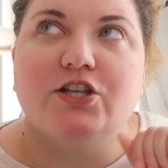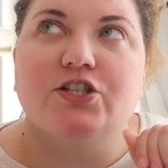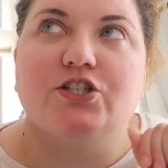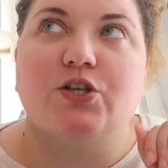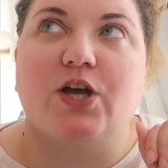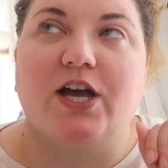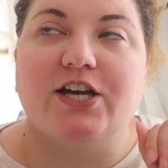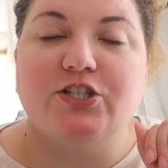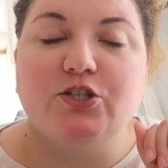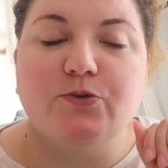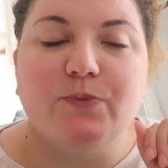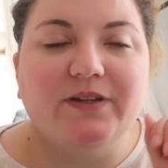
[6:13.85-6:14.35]

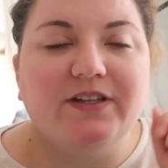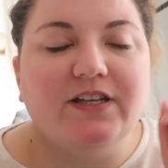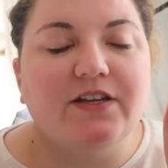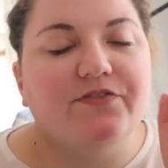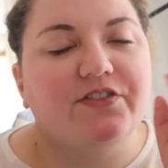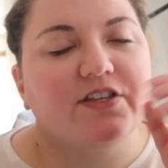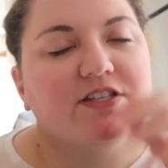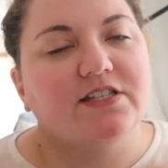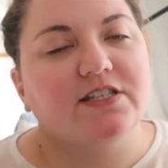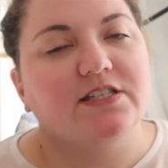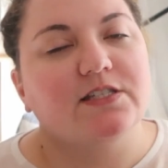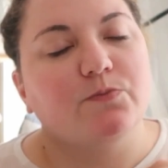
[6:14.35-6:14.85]
So I do
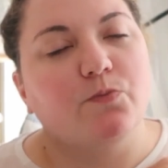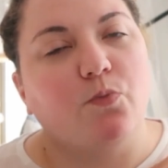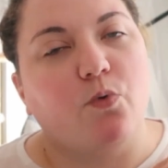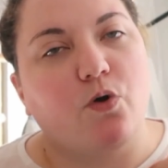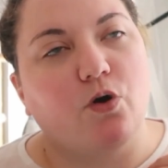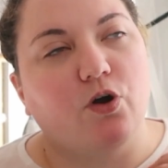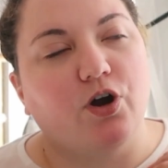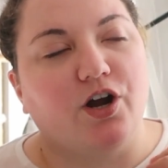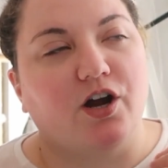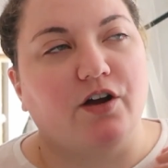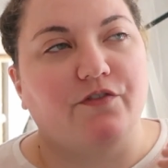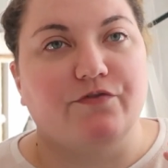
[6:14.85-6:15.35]
believe this is
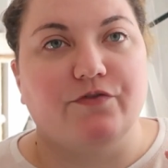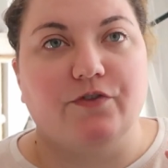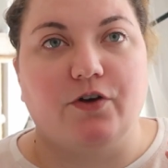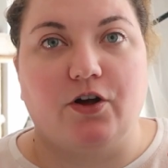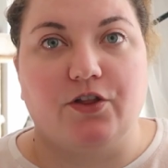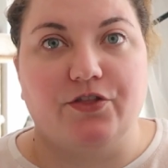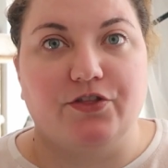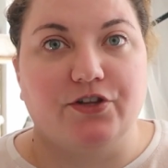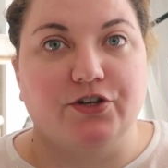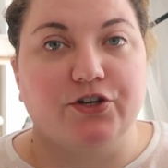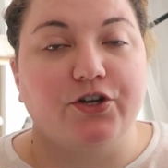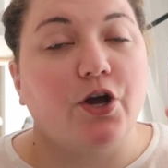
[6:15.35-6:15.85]
more of
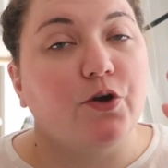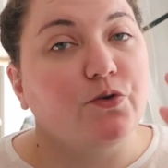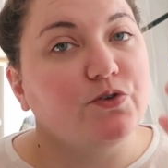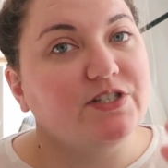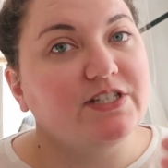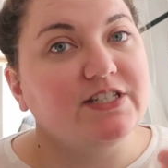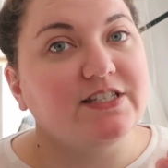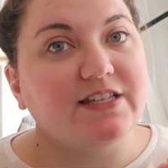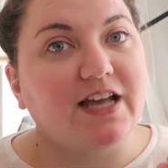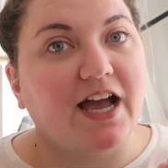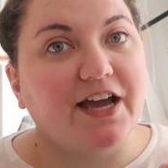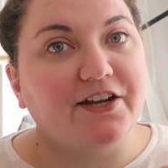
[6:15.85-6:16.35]
on the
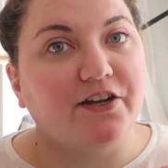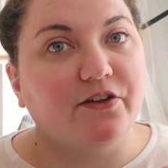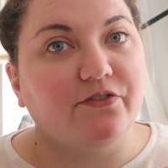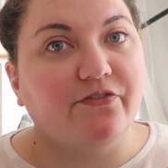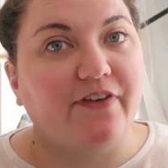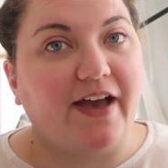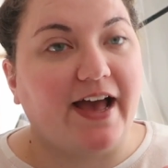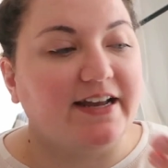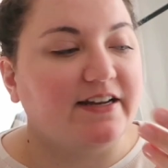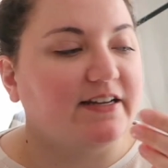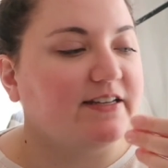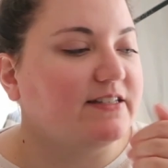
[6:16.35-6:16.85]
cozy side of
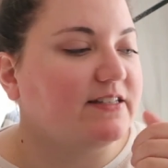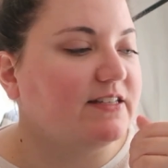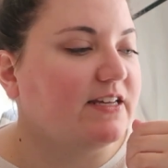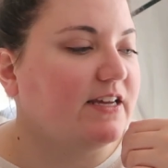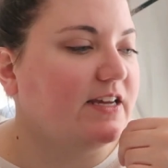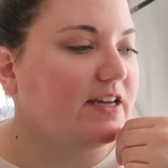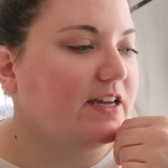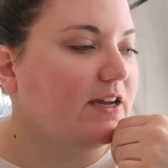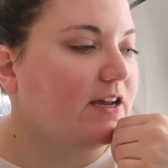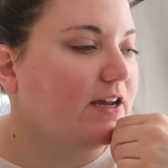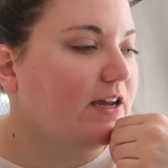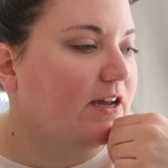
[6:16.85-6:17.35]

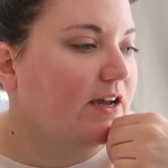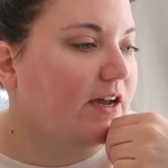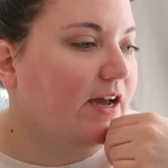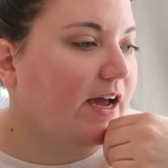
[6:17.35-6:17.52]
fantasy,